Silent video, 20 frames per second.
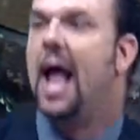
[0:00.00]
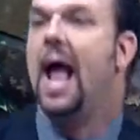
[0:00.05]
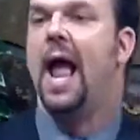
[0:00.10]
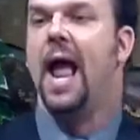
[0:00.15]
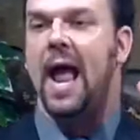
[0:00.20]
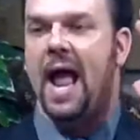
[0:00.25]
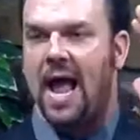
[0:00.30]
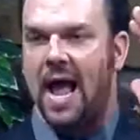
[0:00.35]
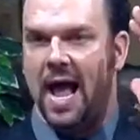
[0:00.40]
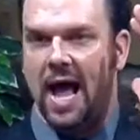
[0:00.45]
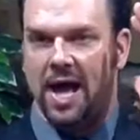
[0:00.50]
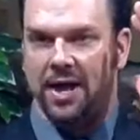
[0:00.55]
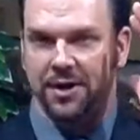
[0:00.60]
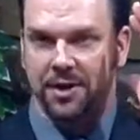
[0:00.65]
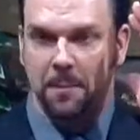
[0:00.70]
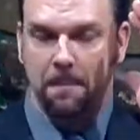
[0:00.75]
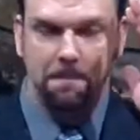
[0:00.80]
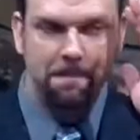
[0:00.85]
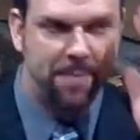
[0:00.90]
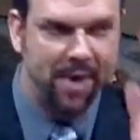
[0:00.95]

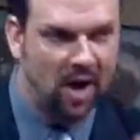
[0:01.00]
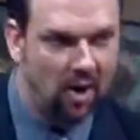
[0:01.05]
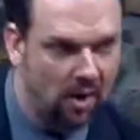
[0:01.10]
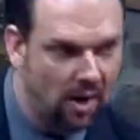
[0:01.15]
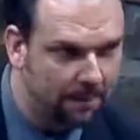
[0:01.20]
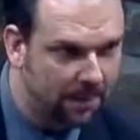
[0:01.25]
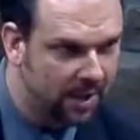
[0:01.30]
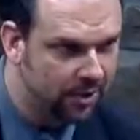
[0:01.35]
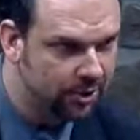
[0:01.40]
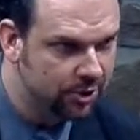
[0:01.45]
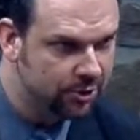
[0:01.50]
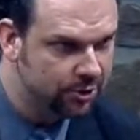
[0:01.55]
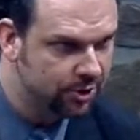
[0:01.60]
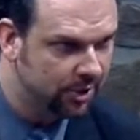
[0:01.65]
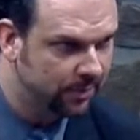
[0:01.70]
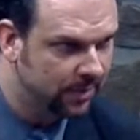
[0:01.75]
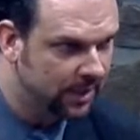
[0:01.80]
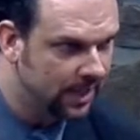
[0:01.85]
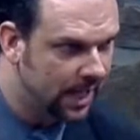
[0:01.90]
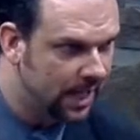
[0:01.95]
and bear up under
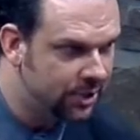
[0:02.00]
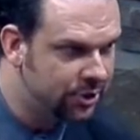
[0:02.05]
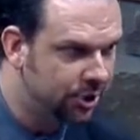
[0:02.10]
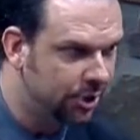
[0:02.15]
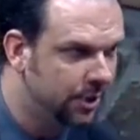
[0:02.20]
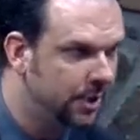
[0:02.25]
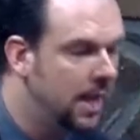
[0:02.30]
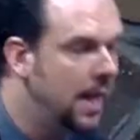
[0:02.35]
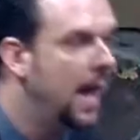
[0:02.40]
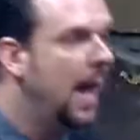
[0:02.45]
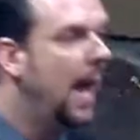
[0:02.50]
tribulation